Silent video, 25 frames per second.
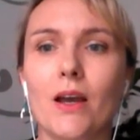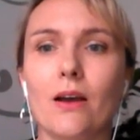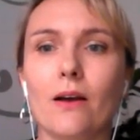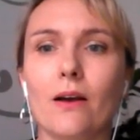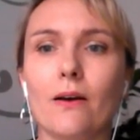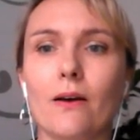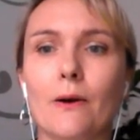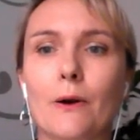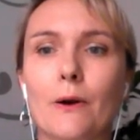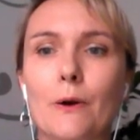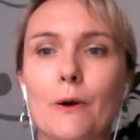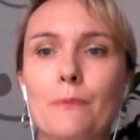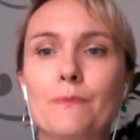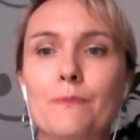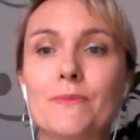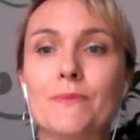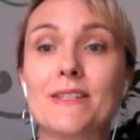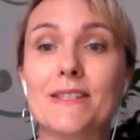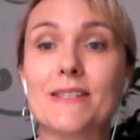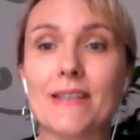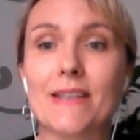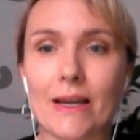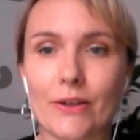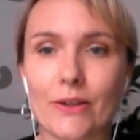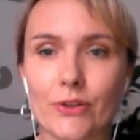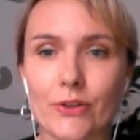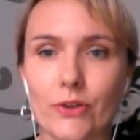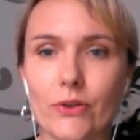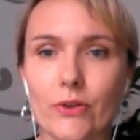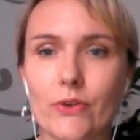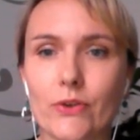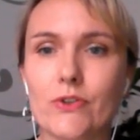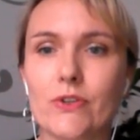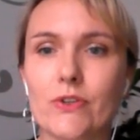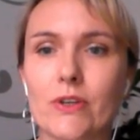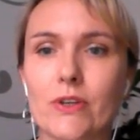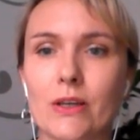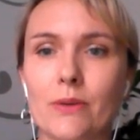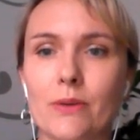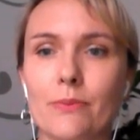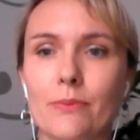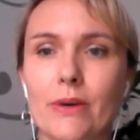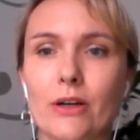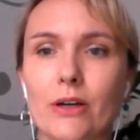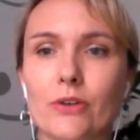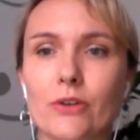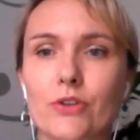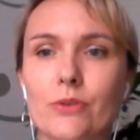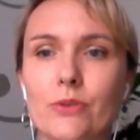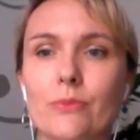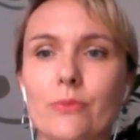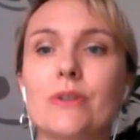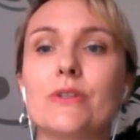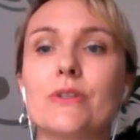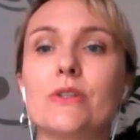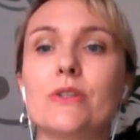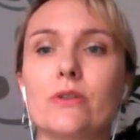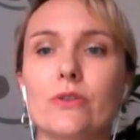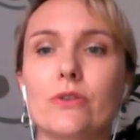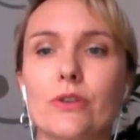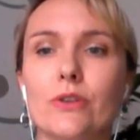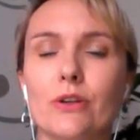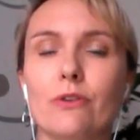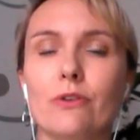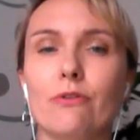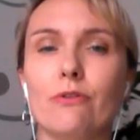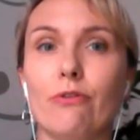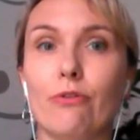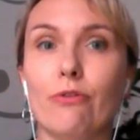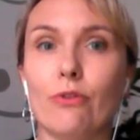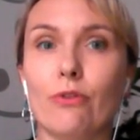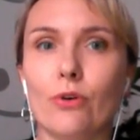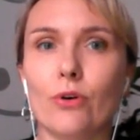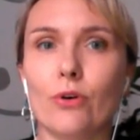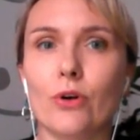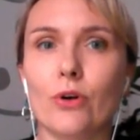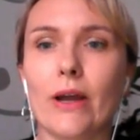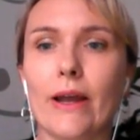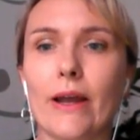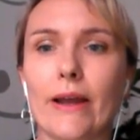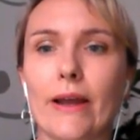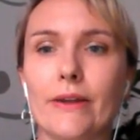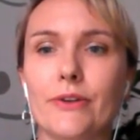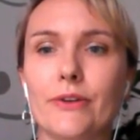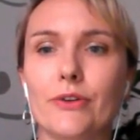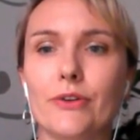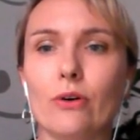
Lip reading: Sandoz in Belgium is looking for head